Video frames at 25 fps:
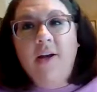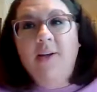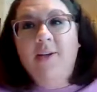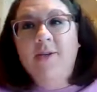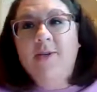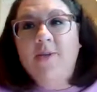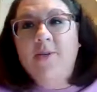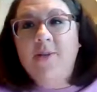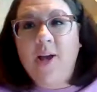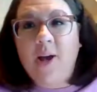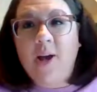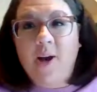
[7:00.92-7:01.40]

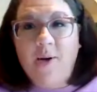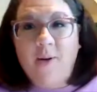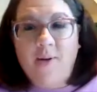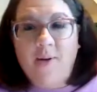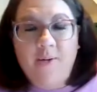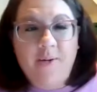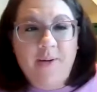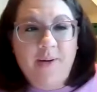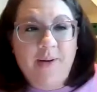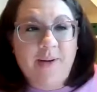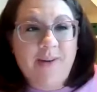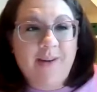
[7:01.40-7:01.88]

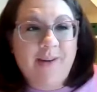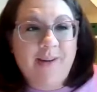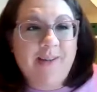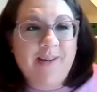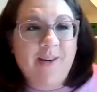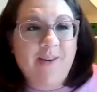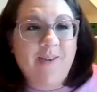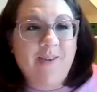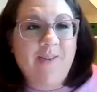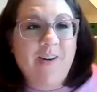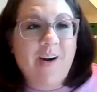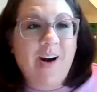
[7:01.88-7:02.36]
So
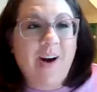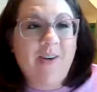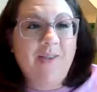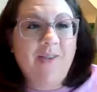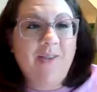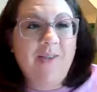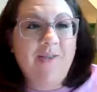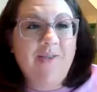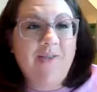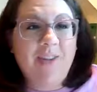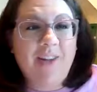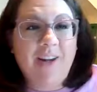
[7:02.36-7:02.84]
far
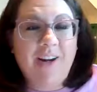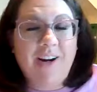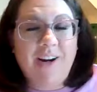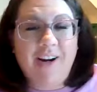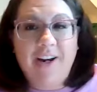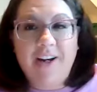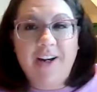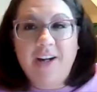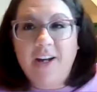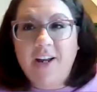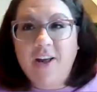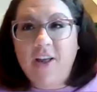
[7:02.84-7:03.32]
we've
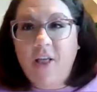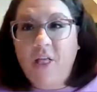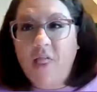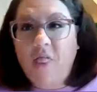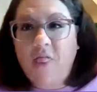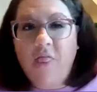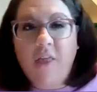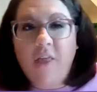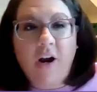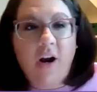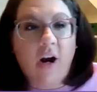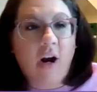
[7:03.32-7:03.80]
learned
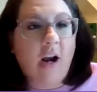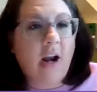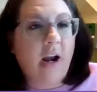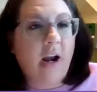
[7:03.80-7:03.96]
they're